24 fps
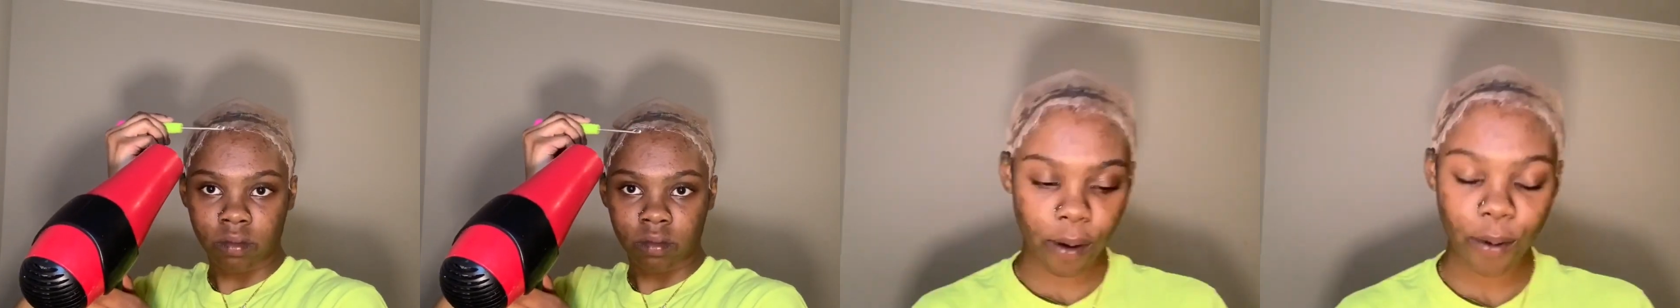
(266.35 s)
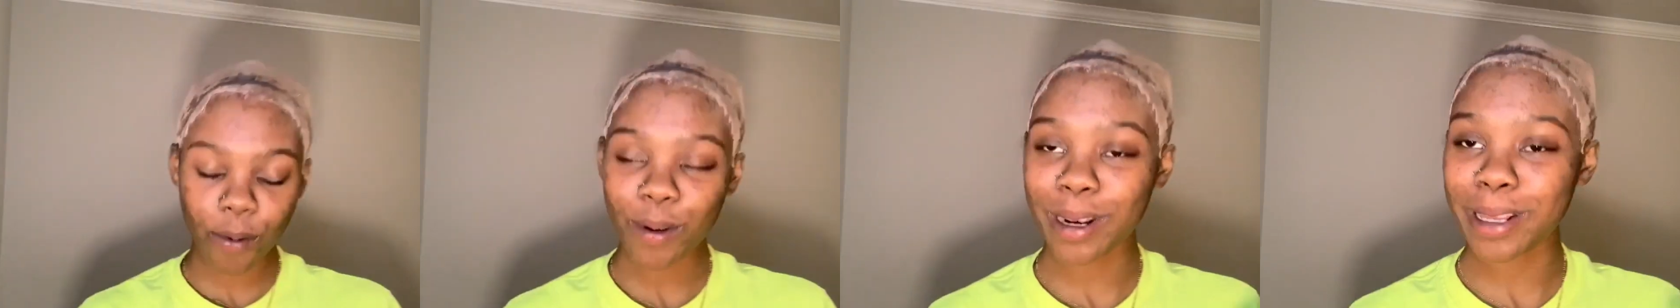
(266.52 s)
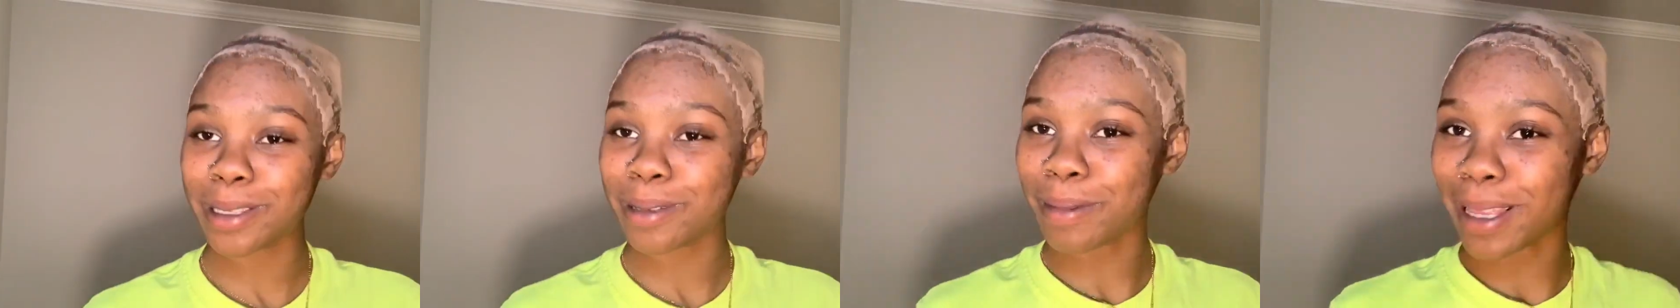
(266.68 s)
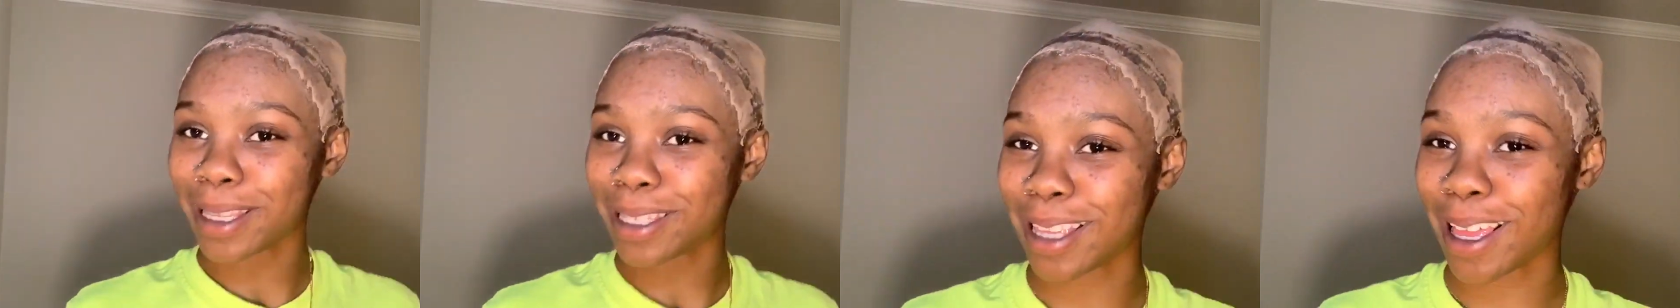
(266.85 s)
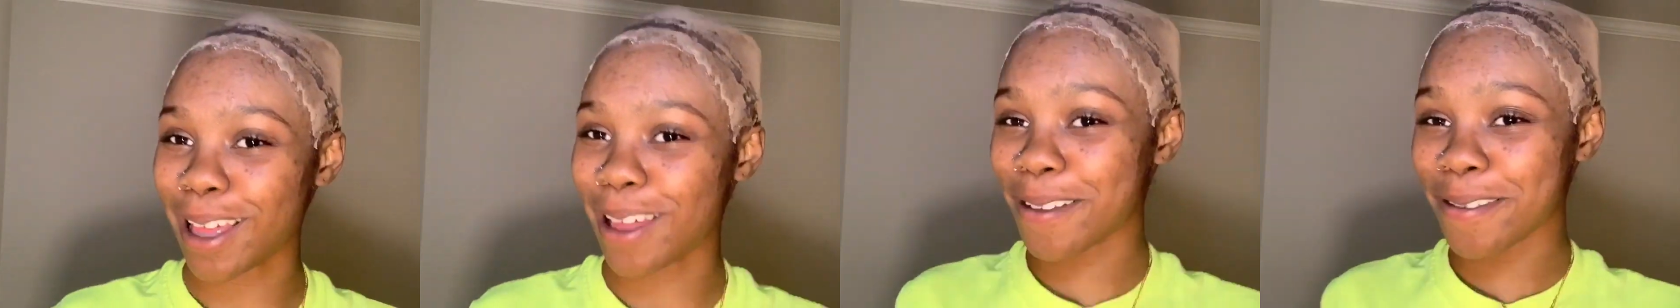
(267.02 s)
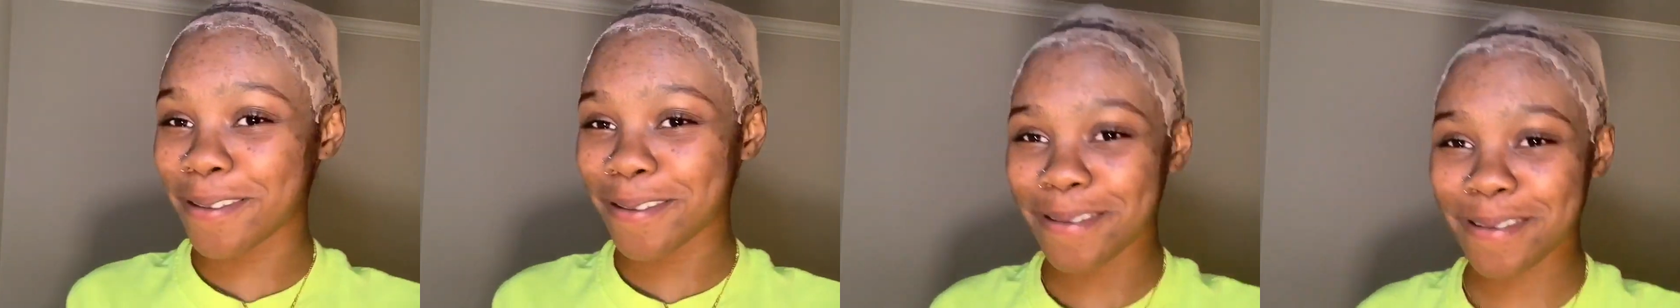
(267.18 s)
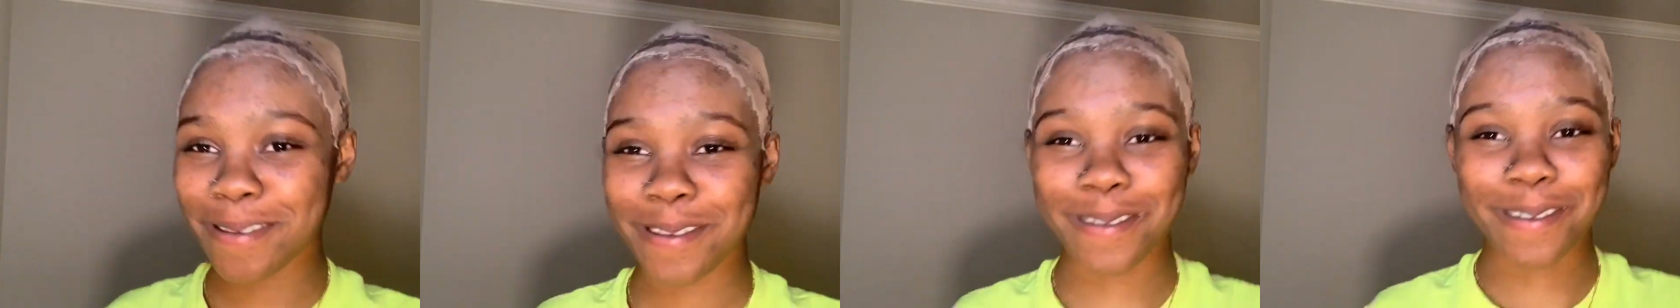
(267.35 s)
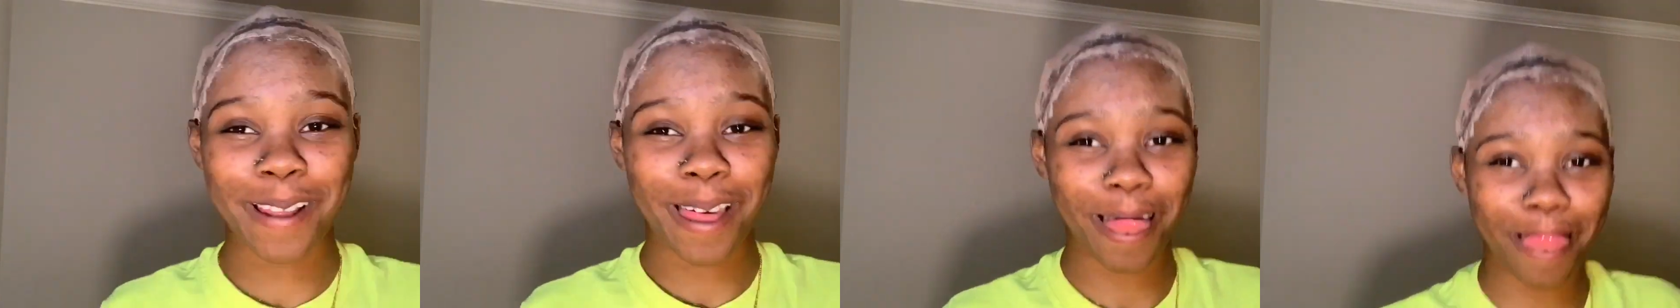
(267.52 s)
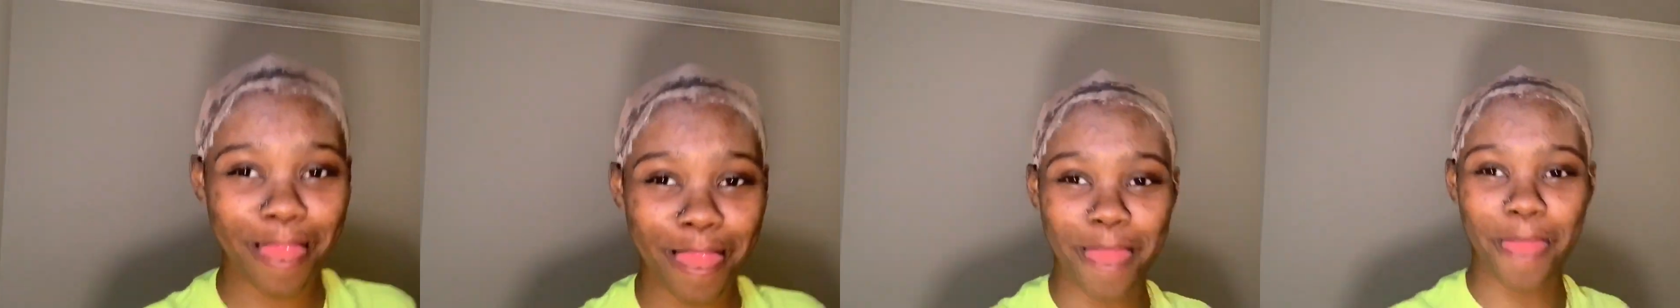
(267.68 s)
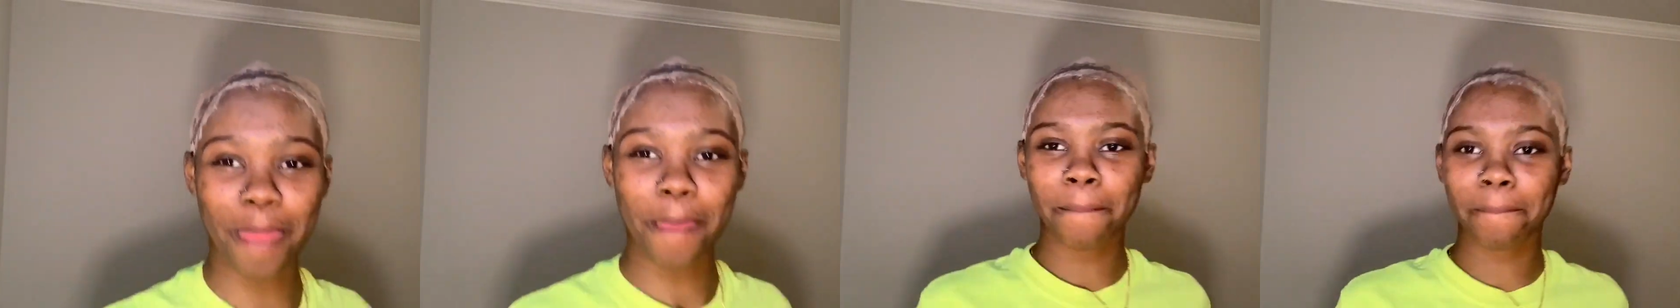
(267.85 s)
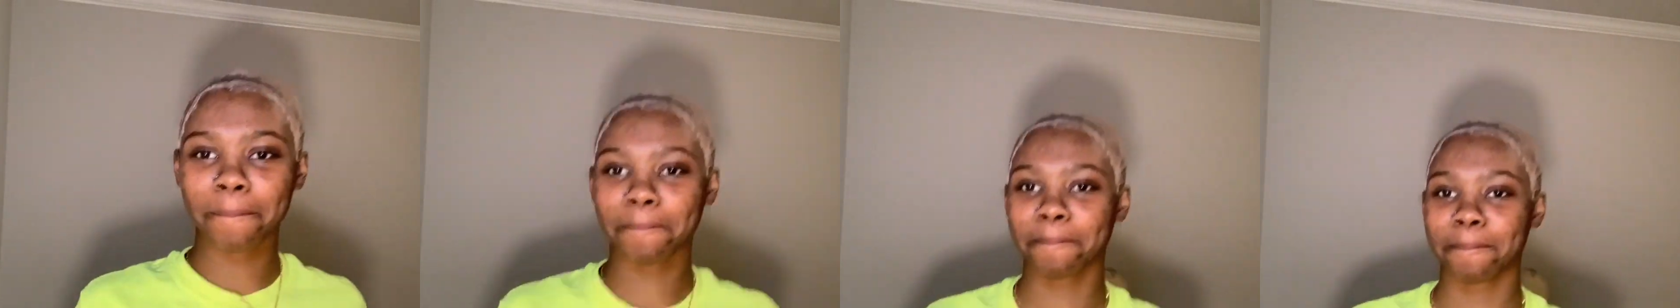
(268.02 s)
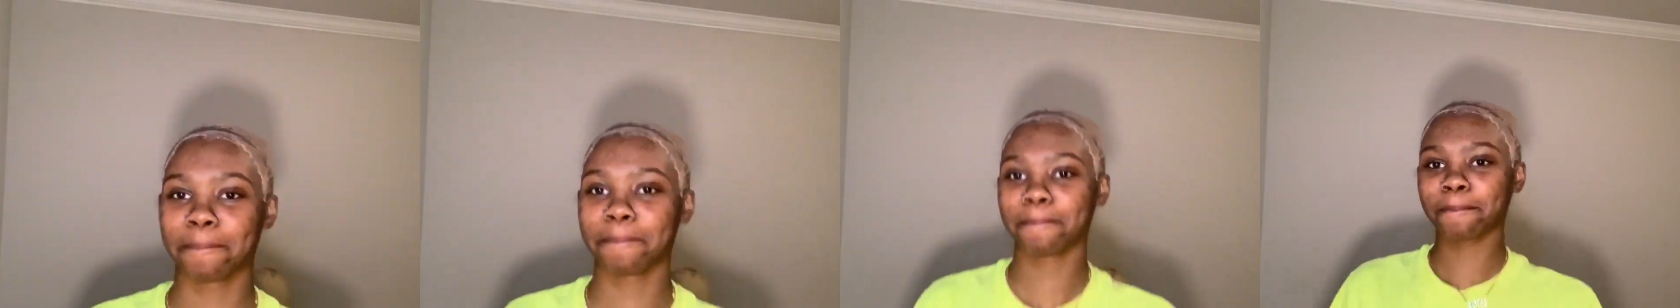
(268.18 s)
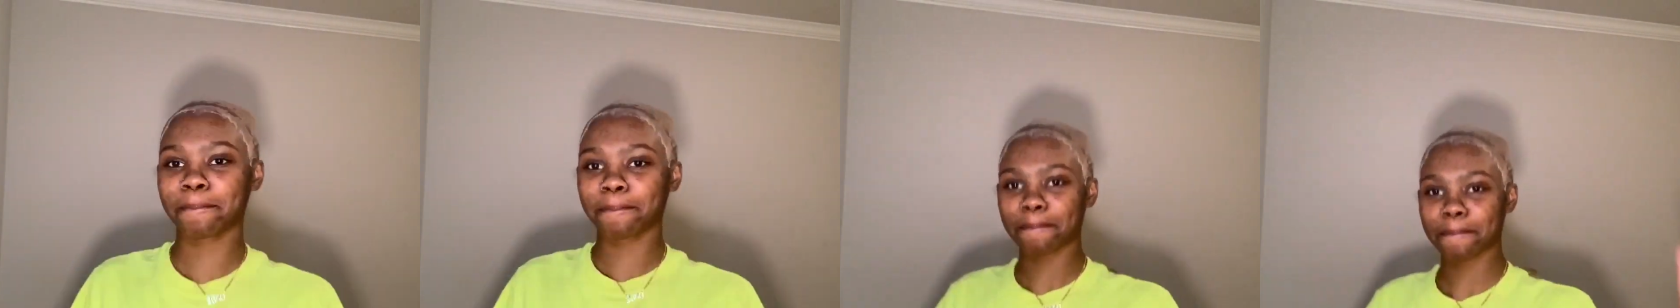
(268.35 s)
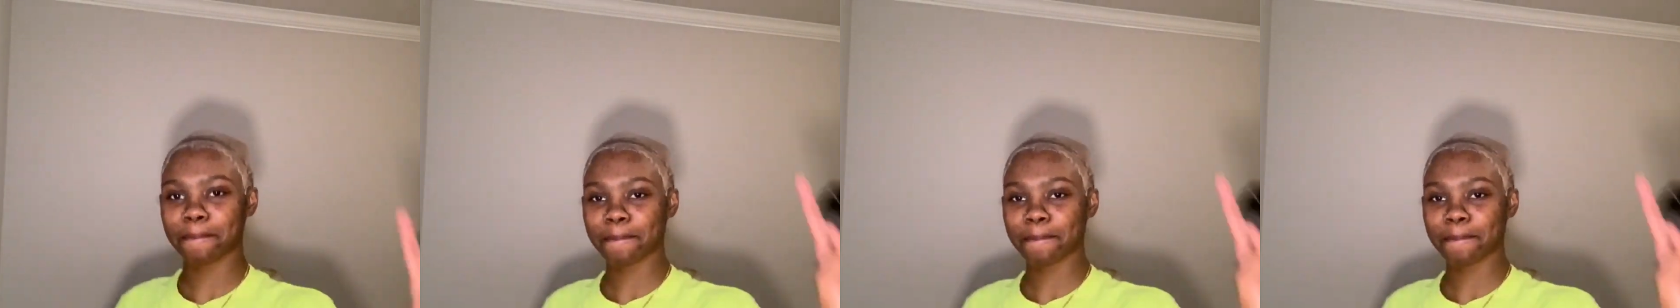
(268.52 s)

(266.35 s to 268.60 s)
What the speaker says: Clearly this cap isn't blending in